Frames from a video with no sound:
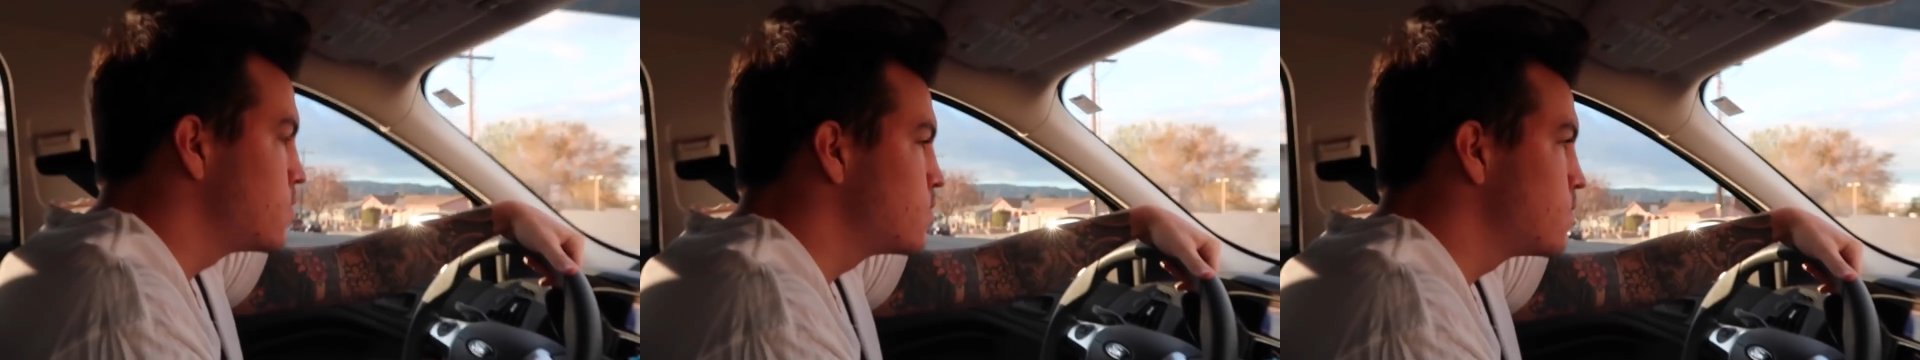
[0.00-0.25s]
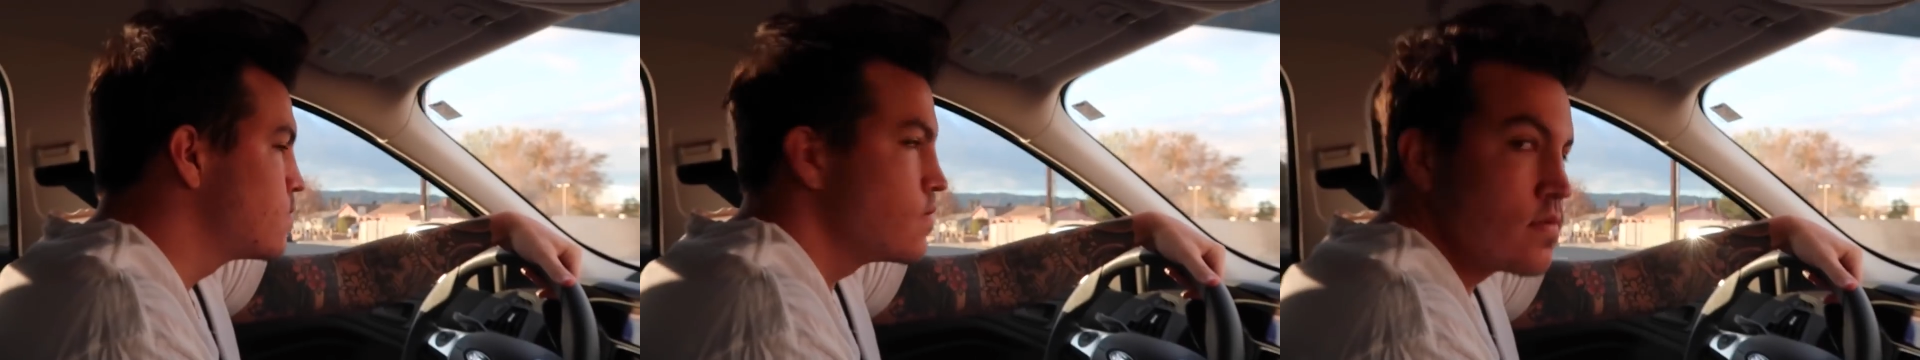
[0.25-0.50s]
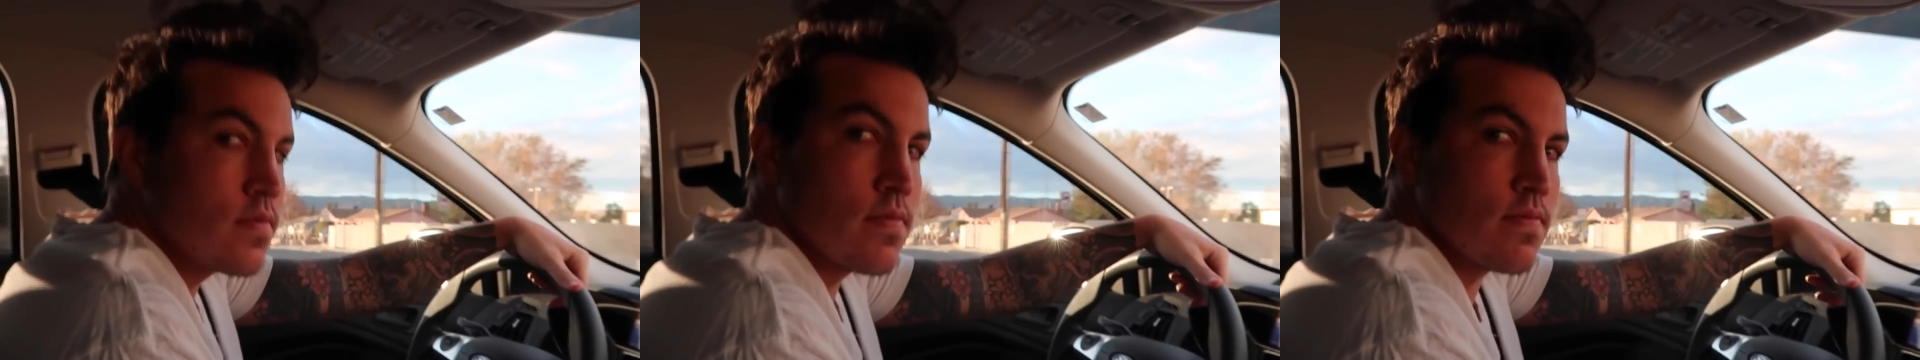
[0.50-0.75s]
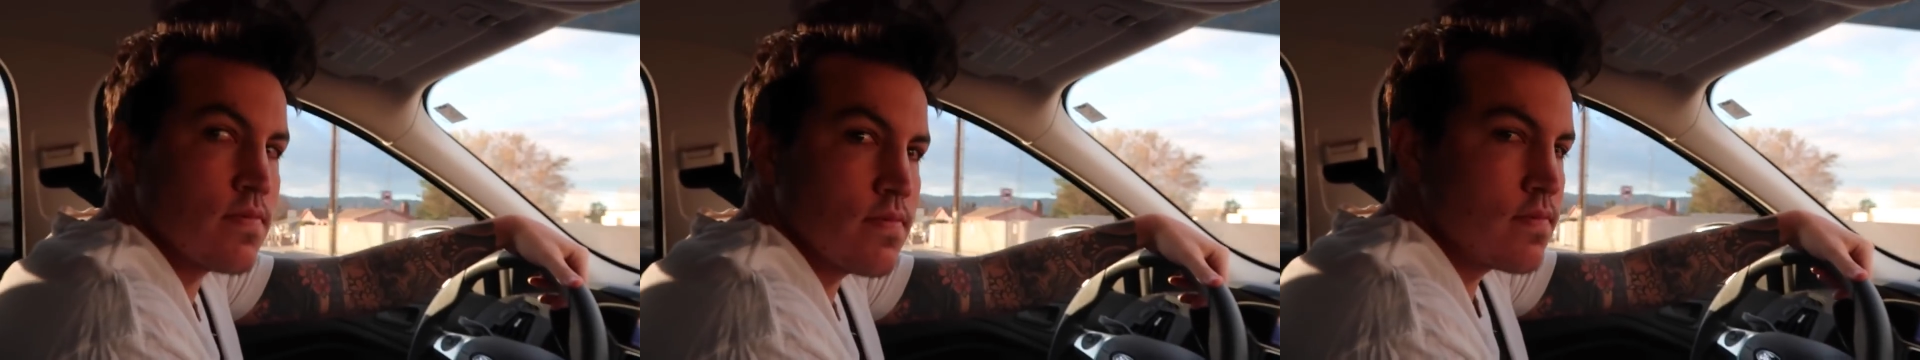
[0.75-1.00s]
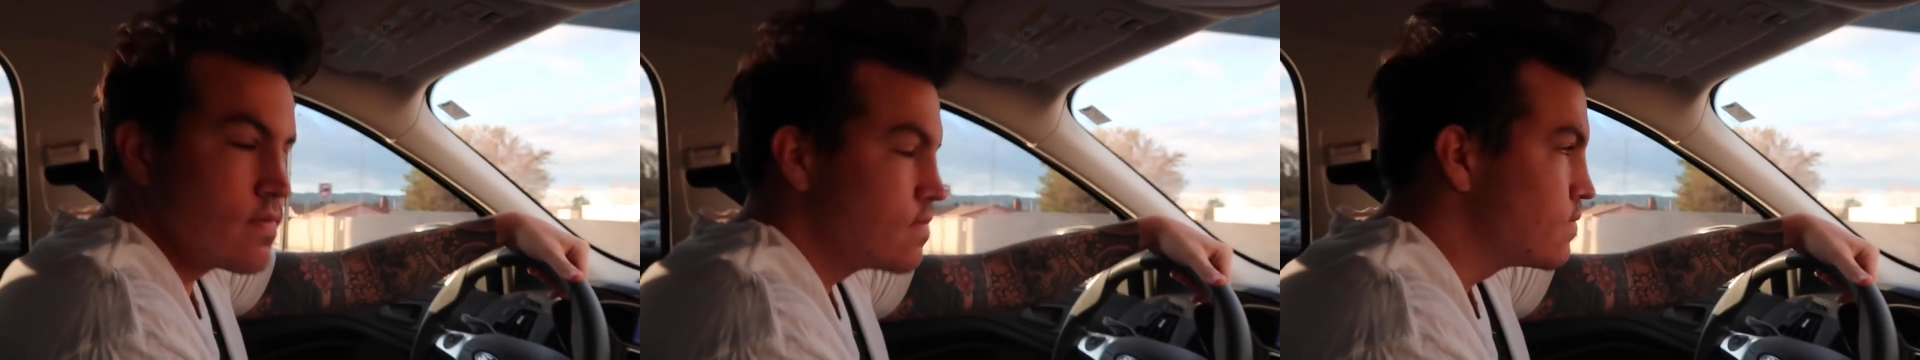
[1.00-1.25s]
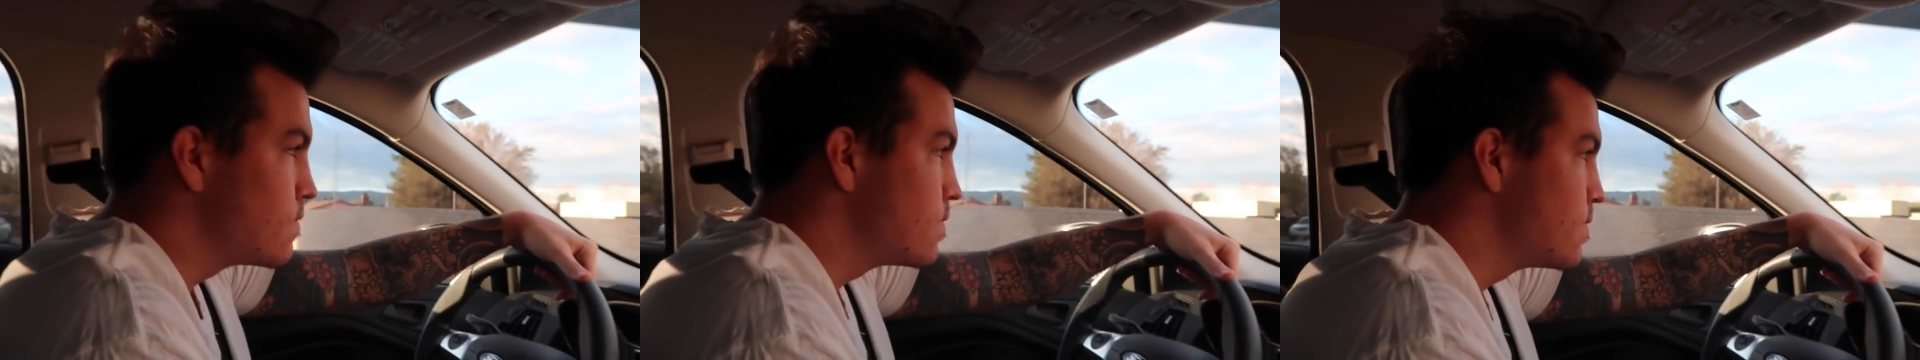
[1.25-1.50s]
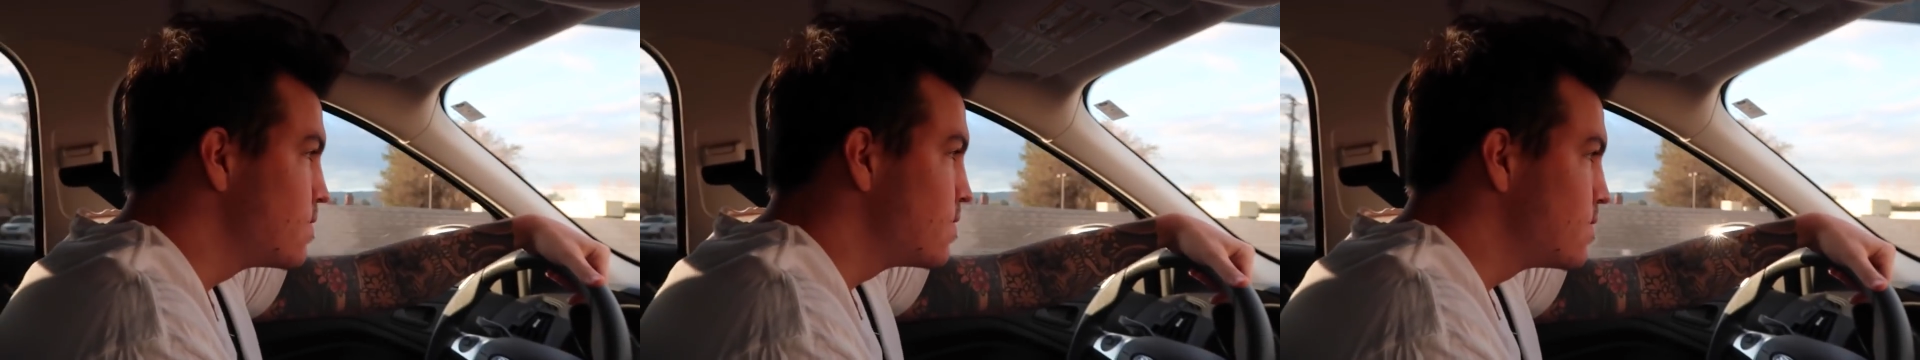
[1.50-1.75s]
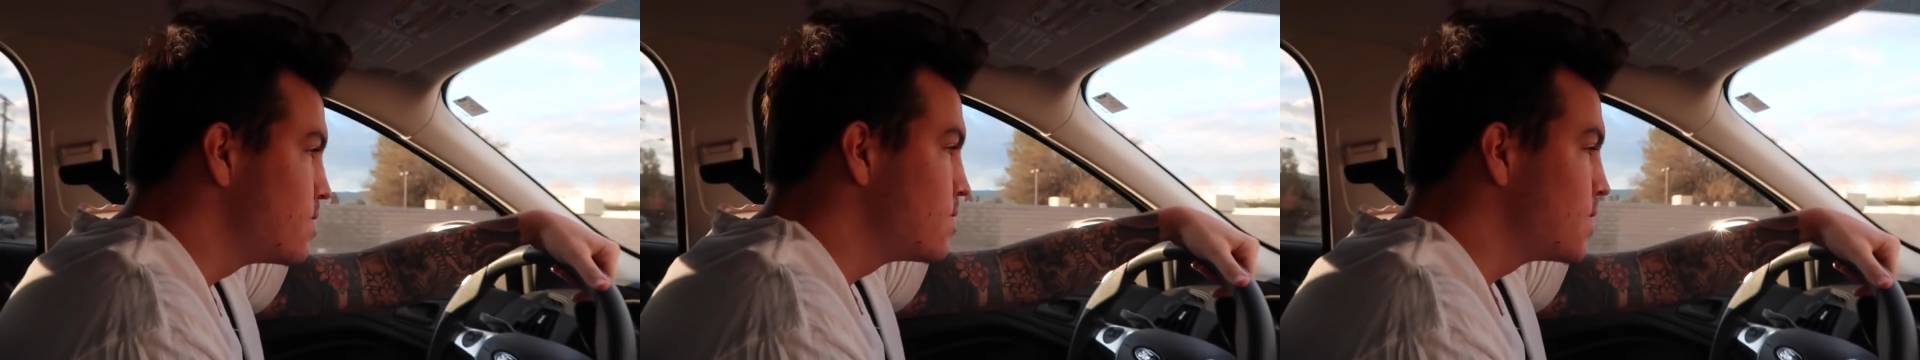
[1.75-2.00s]
J D. Lobster.
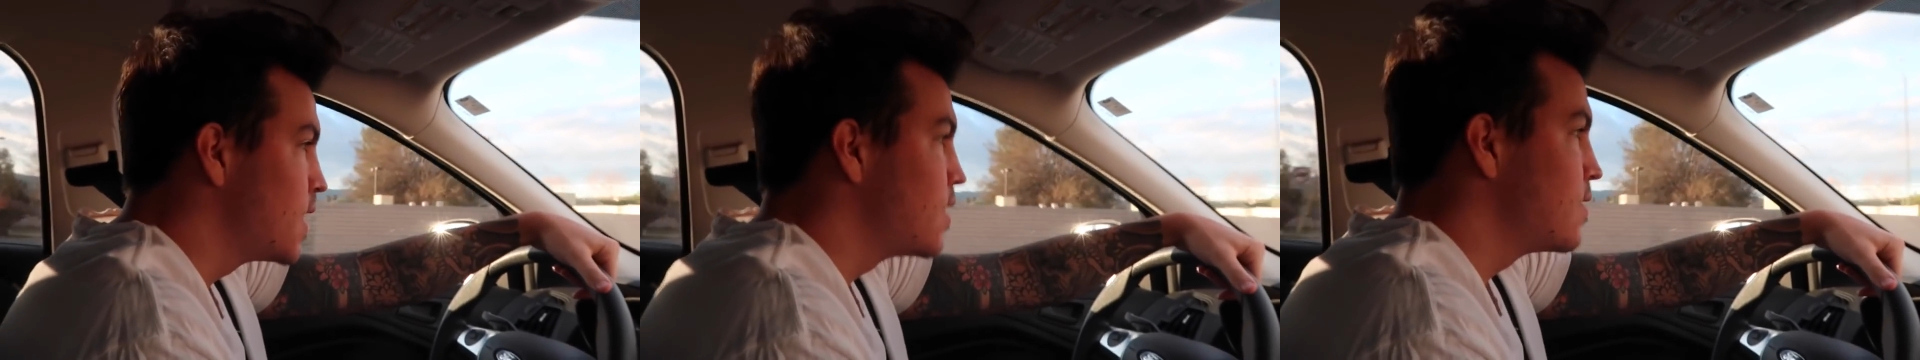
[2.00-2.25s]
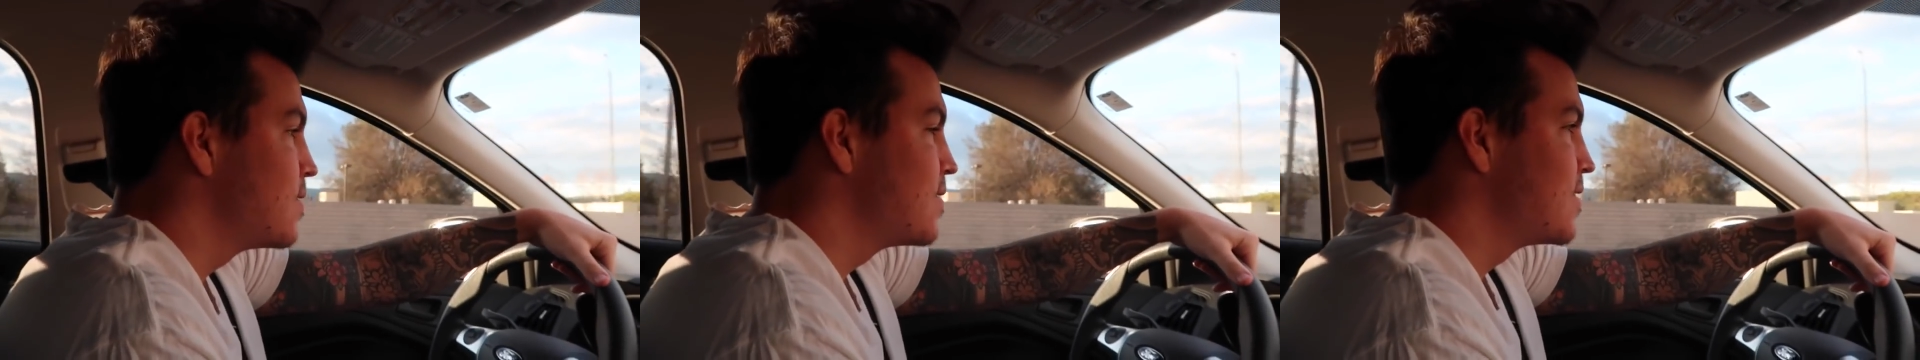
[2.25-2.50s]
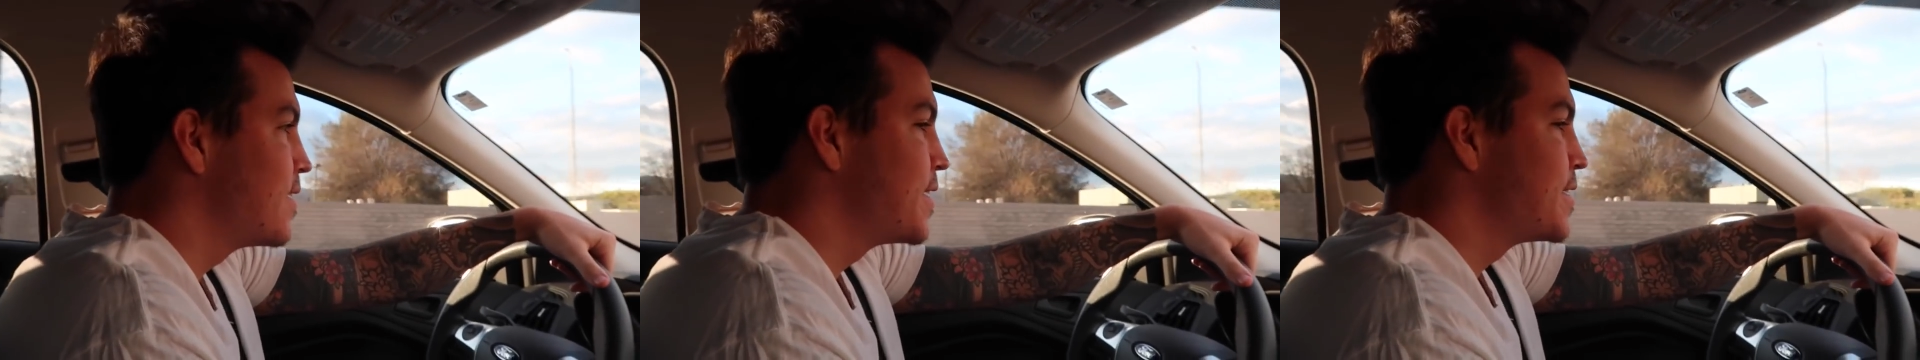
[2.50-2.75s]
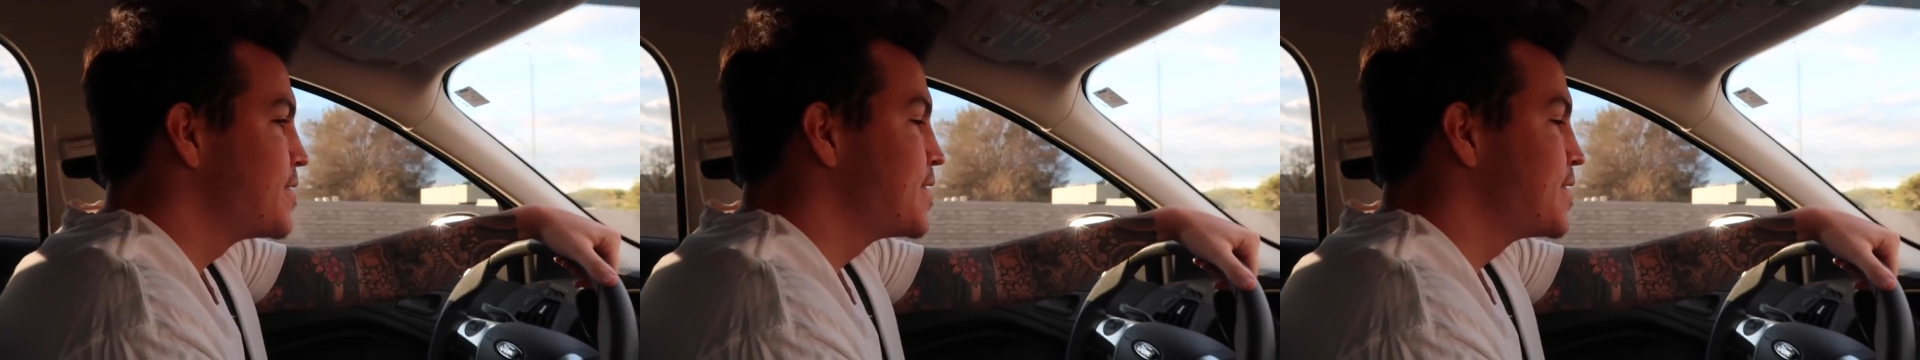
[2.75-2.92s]
Bon vicino.